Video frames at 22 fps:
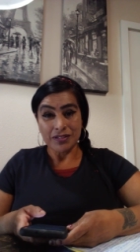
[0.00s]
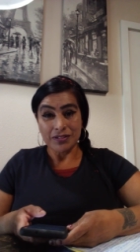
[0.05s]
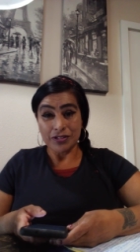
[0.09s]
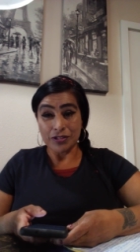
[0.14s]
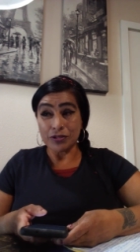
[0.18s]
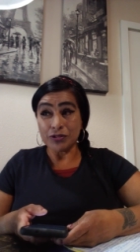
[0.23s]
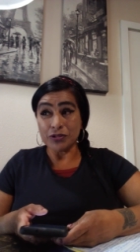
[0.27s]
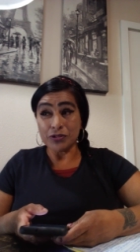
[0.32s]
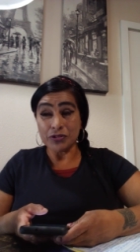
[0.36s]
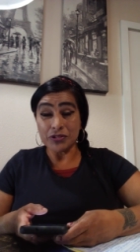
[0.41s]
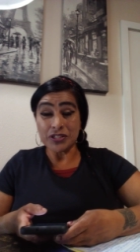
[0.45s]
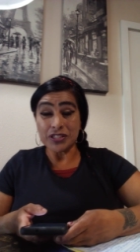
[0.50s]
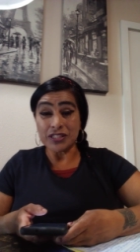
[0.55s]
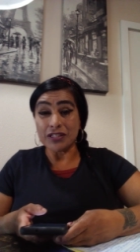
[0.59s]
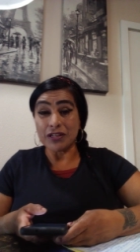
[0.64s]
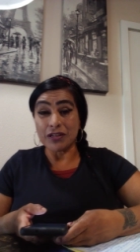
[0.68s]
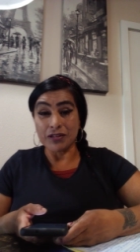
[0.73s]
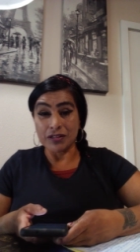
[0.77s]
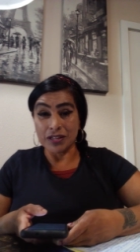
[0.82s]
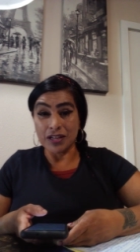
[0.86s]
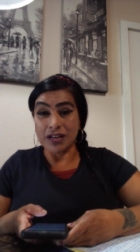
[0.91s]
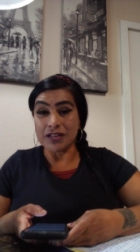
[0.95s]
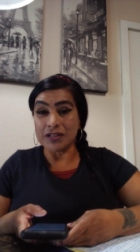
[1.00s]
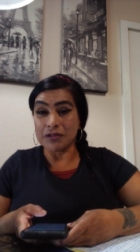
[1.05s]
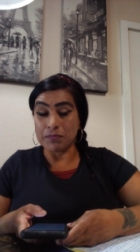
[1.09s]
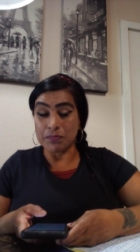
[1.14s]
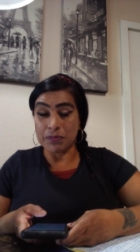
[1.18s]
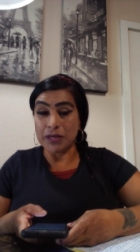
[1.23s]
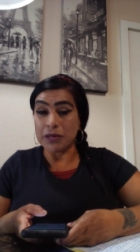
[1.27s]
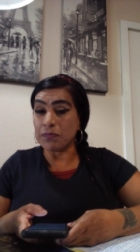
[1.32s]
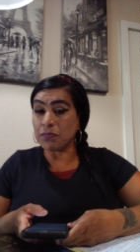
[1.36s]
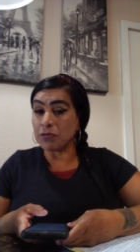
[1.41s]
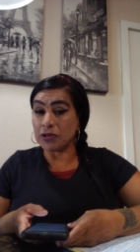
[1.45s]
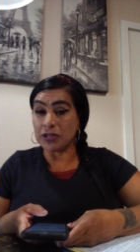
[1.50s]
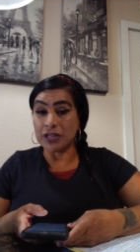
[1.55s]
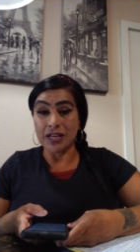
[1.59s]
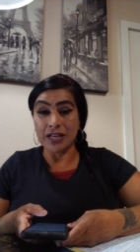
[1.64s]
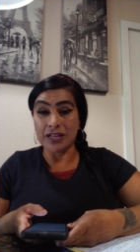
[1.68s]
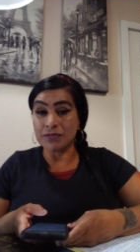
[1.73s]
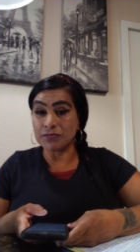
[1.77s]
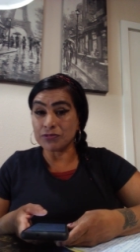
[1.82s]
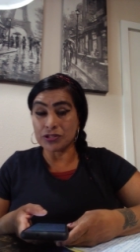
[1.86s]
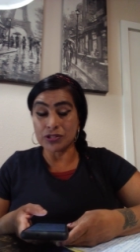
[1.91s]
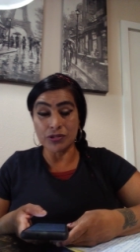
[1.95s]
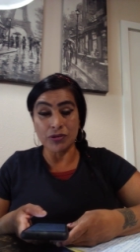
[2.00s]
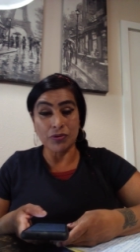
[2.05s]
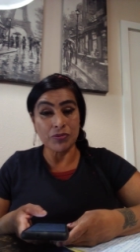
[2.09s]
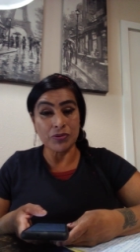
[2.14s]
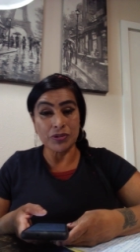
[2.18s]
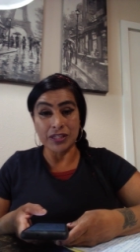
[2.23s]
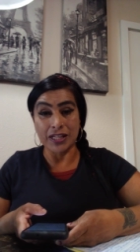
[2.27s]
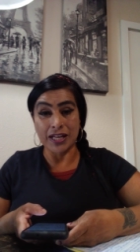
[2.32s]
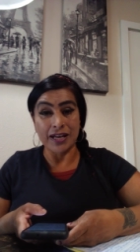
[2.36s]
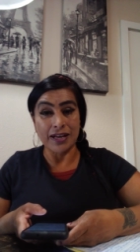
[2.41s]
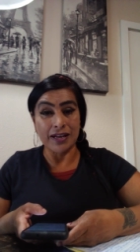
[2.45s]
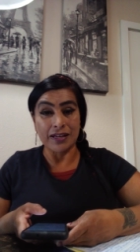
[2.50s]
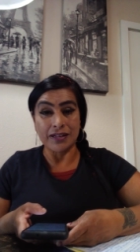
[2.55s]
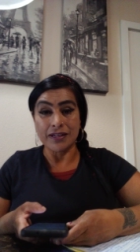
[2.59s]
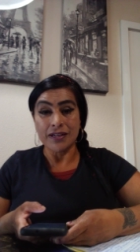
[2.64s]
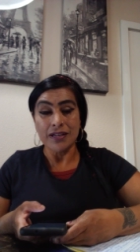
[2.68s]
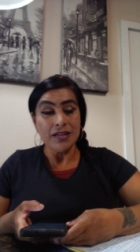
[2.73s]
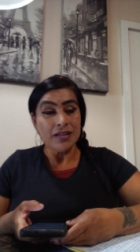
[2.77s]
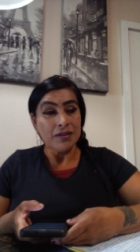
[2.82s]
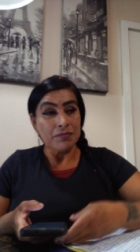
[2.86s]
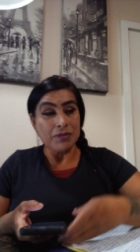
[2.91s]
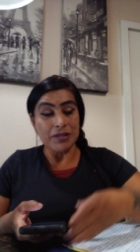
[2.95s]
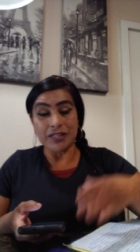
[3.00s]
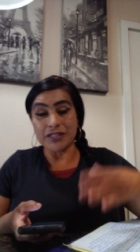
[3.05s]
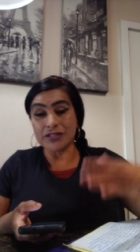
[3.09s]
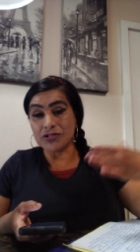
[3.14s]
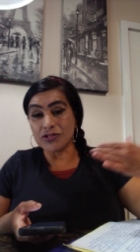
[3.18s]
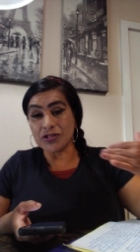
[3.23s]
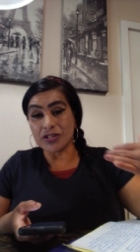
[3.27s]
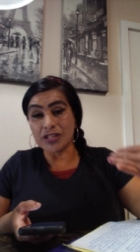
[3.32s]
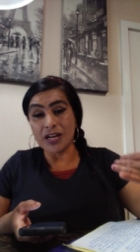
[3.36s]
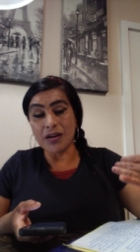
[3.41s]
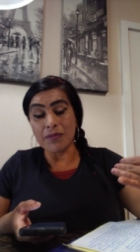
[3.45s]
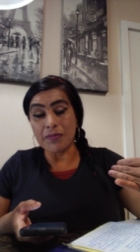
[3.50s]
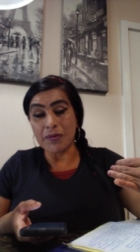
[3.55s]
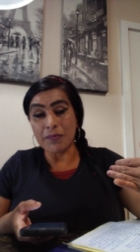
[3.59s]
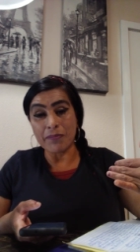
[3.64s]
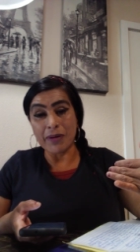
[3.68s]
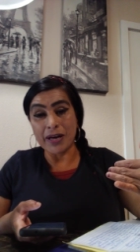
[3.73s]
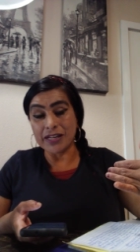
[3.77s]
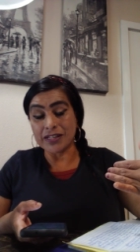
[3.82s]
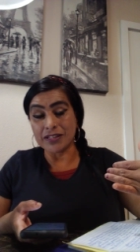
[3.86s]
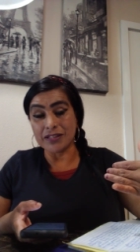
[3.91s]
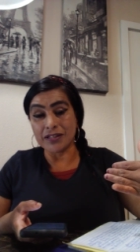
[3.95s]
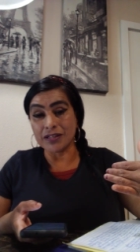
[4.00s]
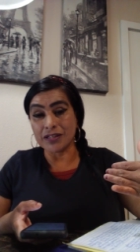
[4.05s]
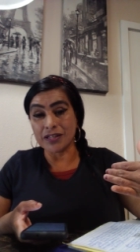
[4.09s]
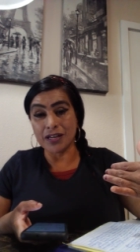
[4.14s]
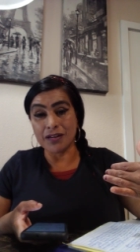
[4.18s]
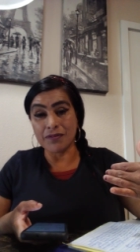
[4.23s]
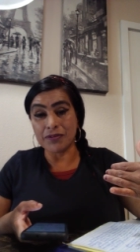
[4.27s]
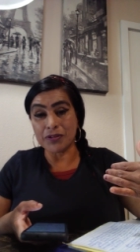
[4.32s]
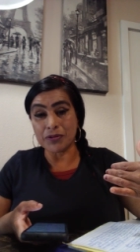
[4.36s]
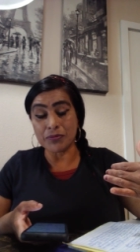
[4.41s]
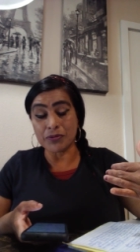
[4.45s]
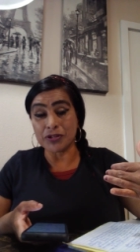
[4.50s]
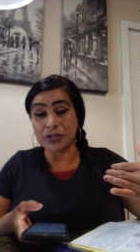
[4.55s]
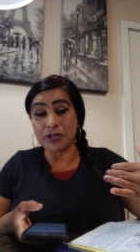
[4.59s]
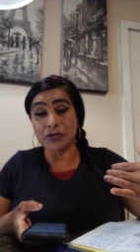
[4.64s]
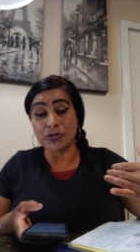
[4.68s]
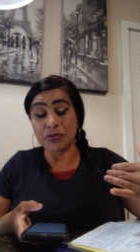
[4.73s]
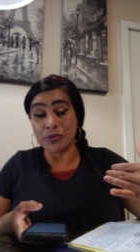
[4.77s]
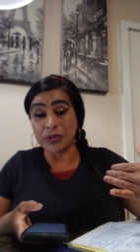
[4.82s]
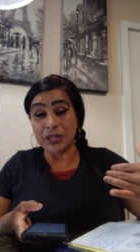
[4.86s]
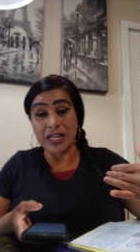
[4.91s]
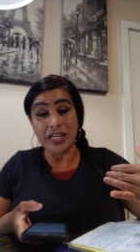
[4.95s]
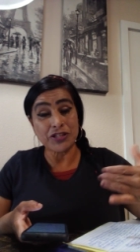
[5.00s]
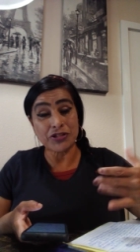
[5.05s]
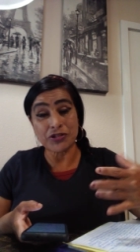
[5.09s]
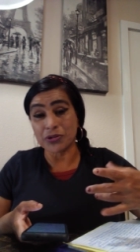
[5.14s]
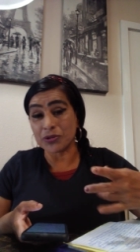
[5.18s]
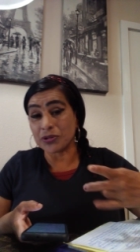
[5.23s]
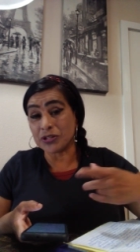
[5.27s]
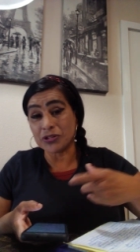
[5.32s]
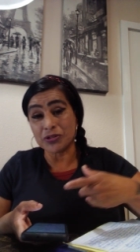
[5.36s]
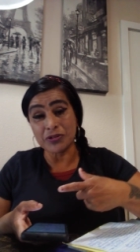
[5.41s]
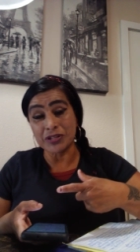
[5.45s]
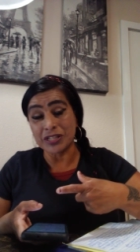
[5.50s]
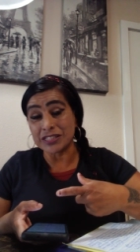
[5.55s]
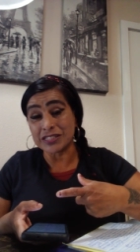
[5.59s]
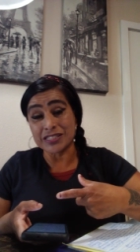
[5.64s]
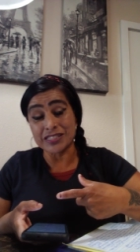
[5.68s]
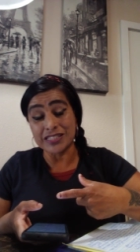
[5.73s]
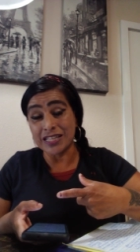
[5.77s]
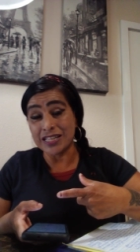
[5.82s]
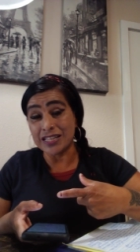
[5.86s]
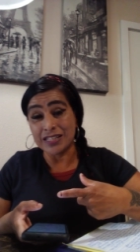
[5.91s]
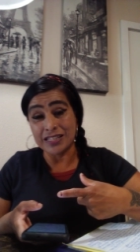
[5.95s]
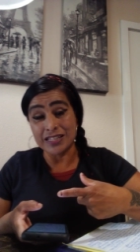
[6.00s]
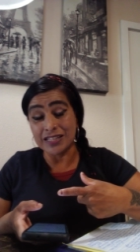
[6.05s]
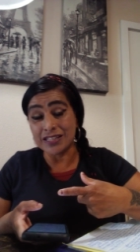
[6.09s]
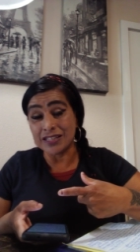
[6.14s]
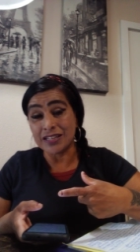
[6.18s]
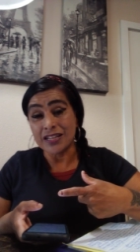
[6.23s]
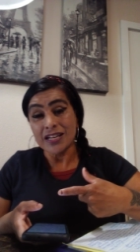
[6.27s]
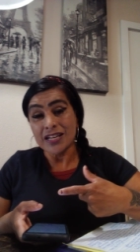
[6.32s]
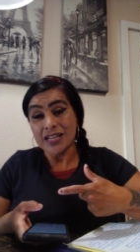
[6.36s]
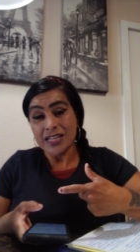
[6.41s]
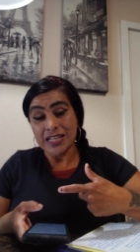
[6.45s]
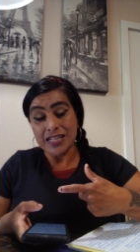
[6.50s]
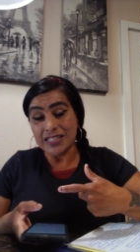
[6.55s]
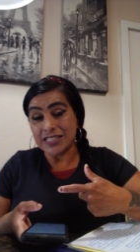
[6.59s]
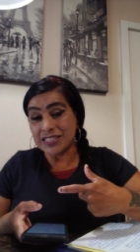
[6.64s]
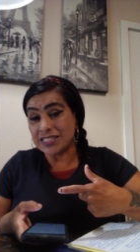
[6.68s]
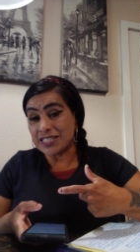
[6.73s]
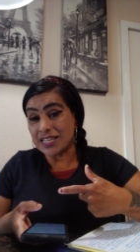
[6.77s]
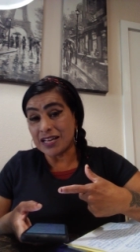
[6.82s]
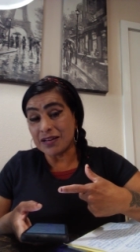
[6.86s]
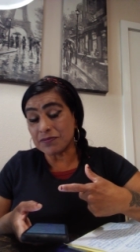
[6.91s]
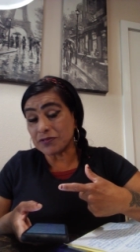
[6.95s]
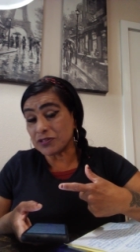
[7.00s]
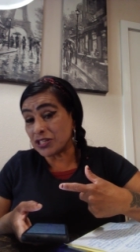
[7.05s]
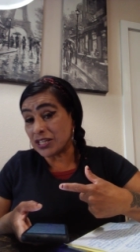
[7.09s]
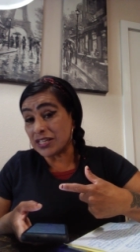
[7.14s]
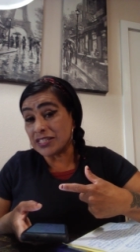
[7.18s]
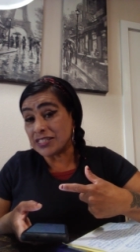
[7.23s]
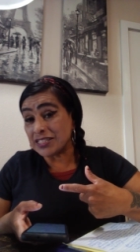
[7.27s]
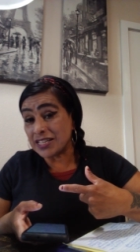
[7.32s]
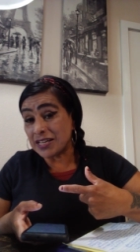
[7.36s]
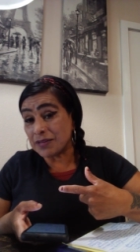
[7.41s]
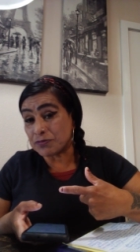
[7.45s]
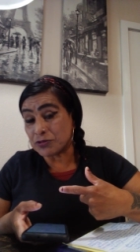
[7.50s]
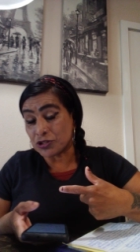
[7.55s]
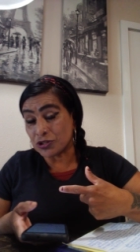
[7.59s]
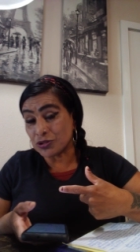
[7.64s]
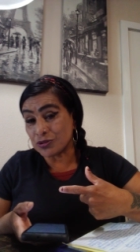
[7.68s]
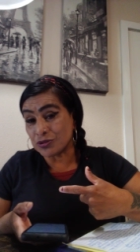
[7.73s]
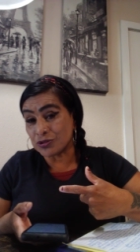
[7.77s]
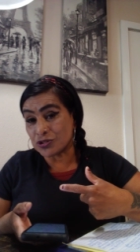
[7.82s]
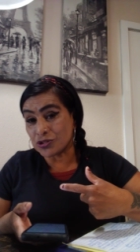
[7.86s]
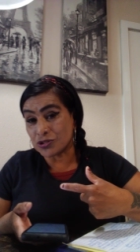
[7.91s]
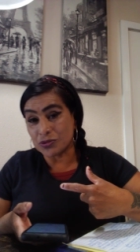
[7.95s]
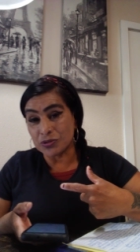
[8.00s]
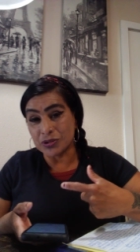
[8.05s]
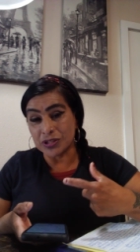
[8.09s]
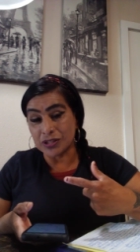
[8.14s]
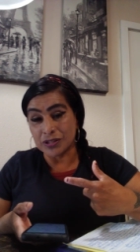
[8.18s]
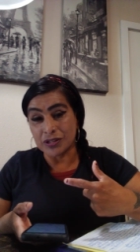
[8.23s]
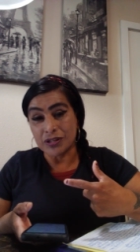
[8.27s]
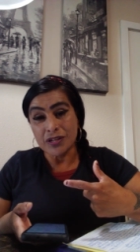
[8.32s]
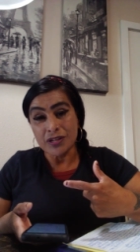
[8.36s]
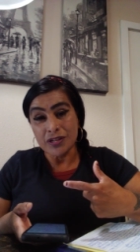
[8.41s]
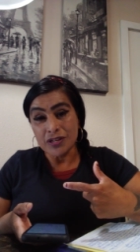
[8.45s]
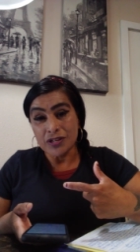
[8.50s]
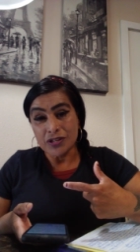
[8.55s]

They're losing a lot of people, and I am so glad because you're coming back in a covenant with the creator, and you're not staying in debt and debtor to the